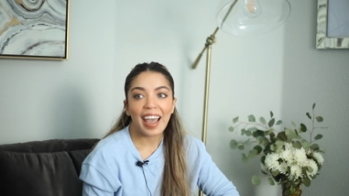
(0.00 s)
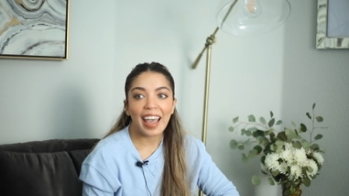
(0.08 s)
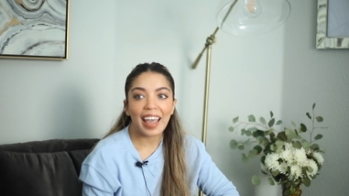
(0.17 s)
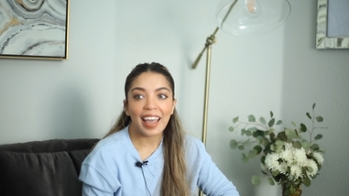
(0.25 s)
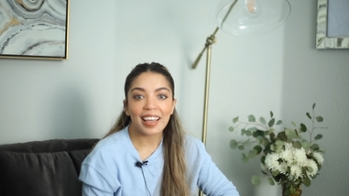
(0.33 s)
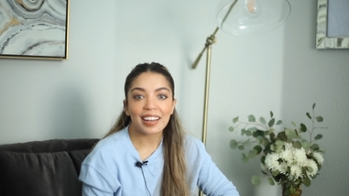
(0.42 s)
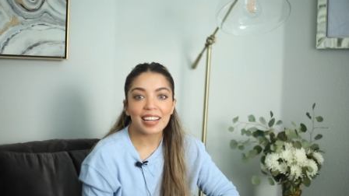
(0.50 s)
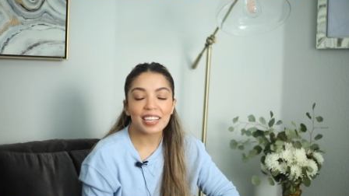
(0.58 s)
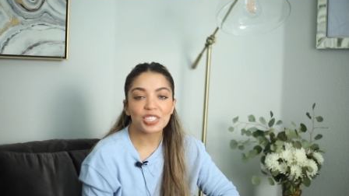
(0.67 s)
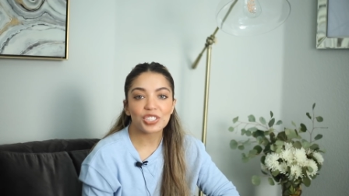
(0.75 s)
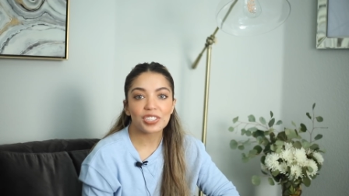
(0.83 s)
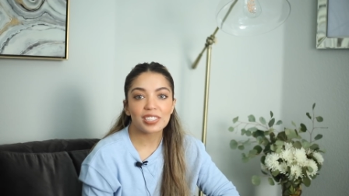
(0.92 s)
And
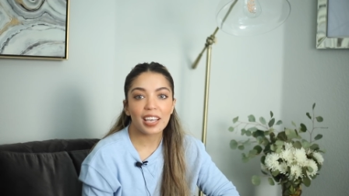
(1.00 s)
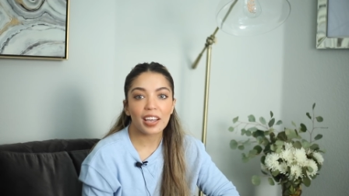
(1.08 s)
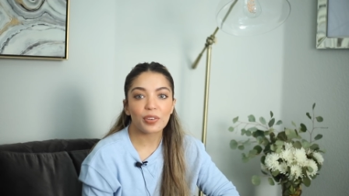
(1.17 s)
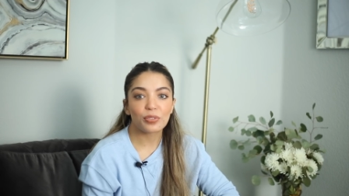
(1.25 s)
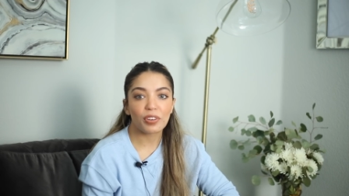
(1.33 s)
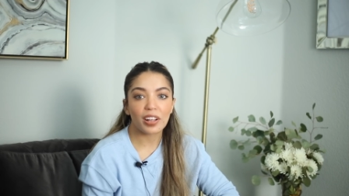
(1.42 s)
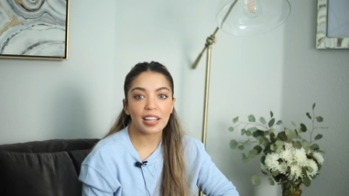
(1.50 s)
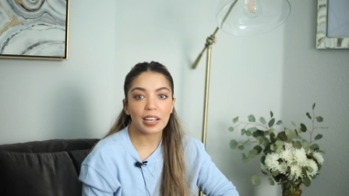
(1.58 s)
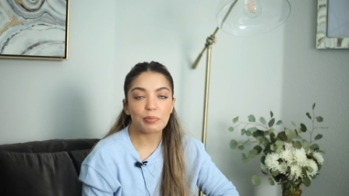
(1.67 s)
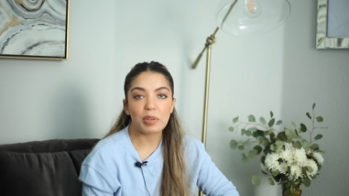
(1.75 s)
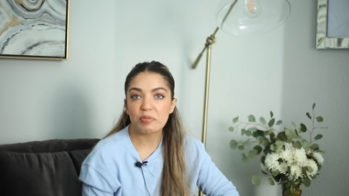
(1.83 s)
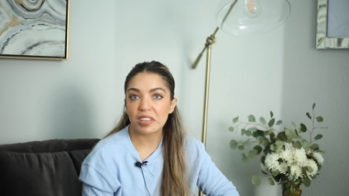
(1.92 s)
it just kind of felt
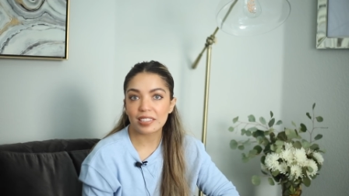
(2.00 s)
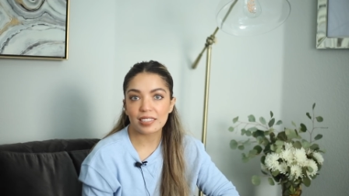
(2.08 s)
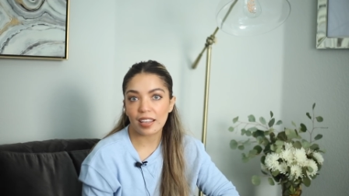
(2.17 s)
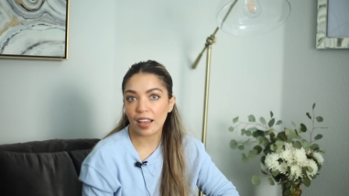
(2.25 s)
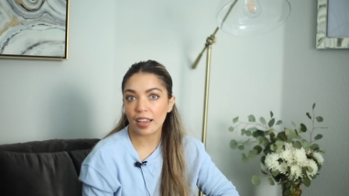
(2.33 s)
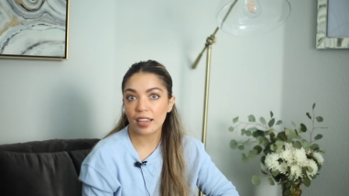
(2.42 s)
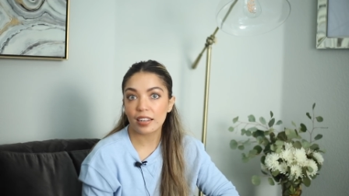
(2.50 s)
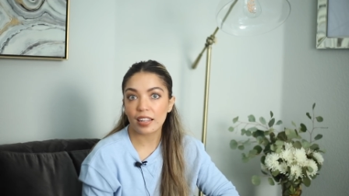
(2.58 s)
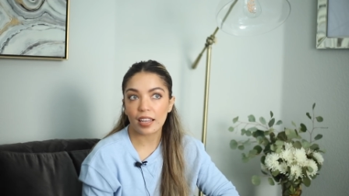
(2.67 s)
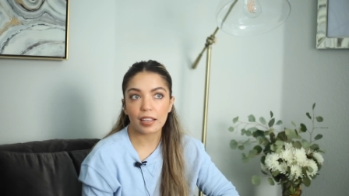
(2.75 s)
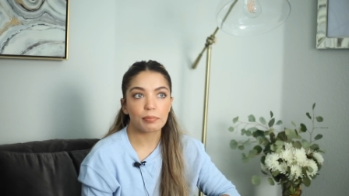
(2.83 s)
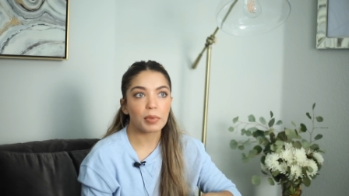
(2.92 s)
like maybe a sign,
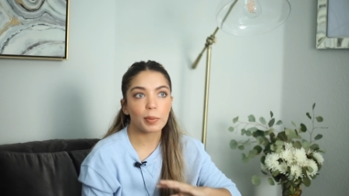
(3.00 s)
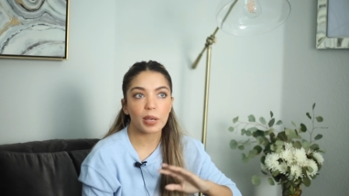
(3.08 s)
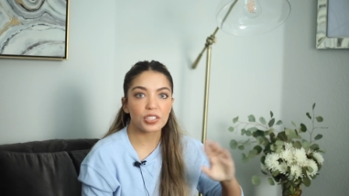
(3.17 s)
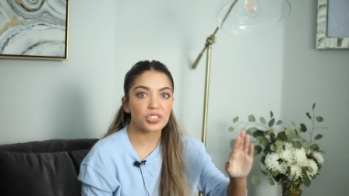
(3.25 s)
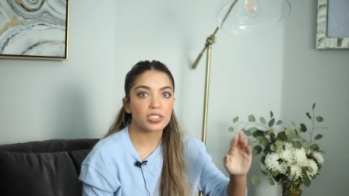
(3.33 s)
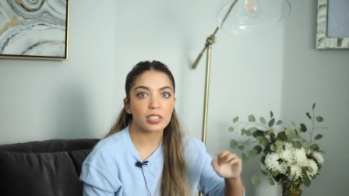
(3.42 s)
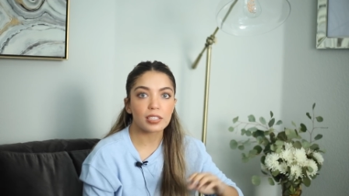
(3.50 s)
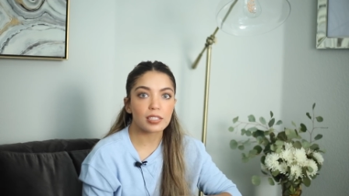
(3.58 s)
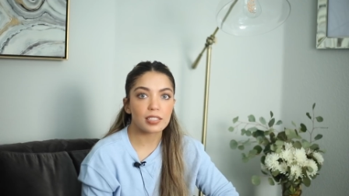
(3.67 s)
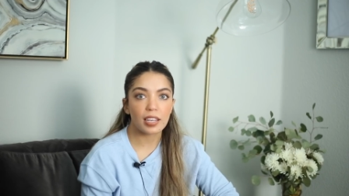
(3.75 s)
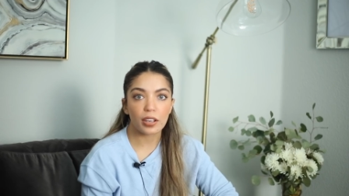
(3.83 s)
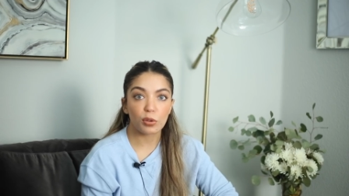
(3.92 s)
like maybe I just need
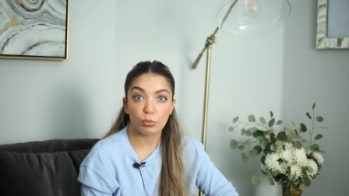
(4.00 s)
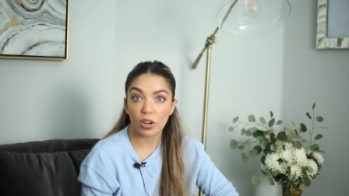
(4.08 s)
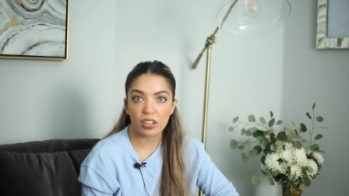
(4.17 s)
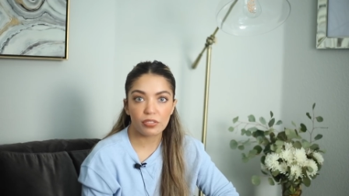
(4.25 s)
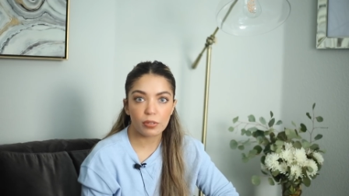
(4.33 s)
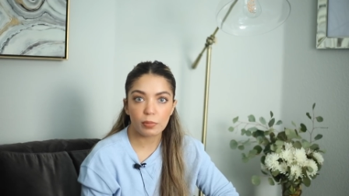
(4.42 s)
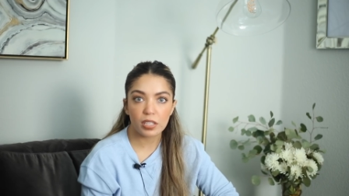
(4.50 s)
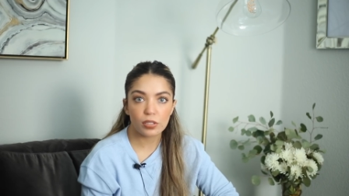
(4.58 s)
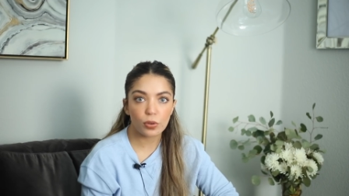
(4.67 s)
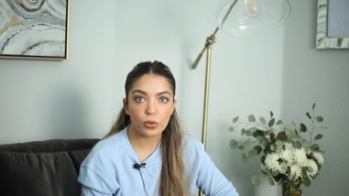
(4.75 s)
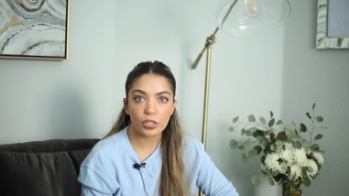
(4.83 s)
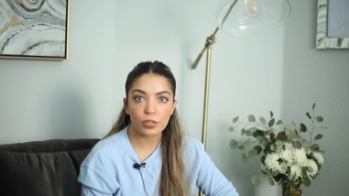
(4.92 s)
to take a break from this
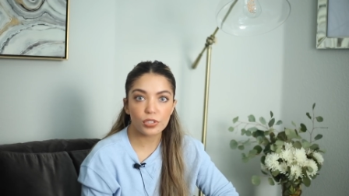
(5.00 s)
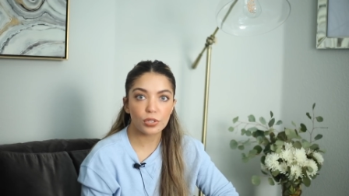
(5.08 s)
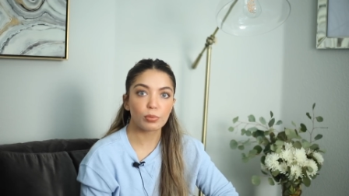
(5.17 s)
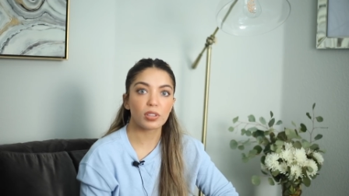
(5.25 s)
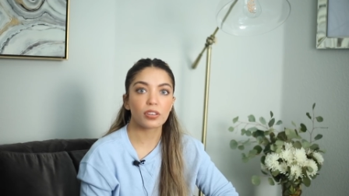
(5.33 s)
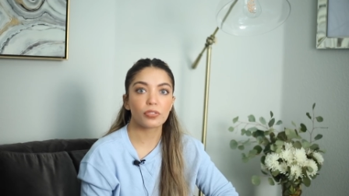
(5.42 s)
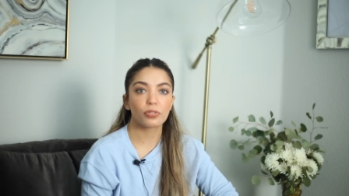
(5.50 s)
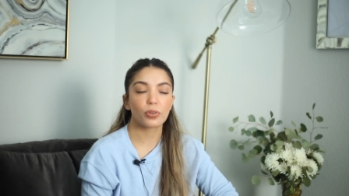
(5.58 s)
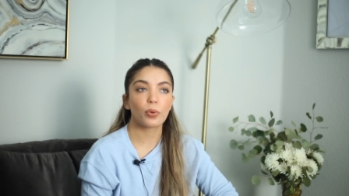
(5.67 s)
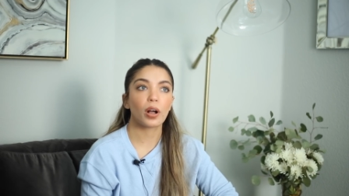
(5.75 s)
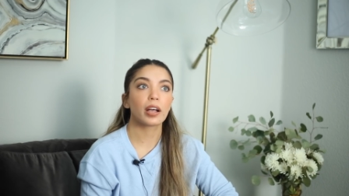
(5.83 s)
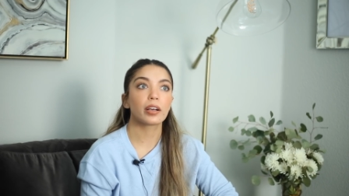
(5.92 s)
whole YouTube thing for
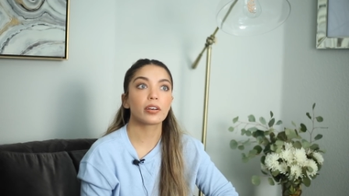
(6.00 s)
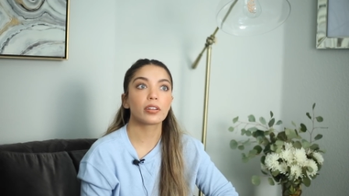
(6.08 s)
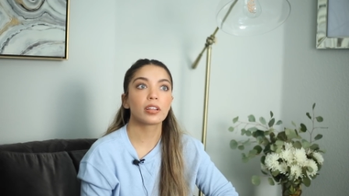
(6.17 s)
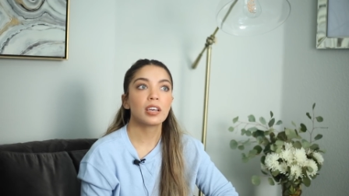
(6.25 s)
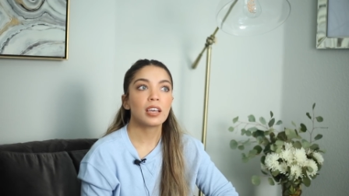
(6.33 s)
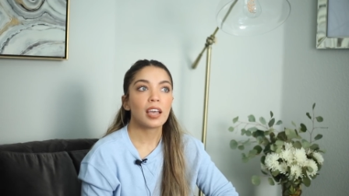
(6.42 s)
a while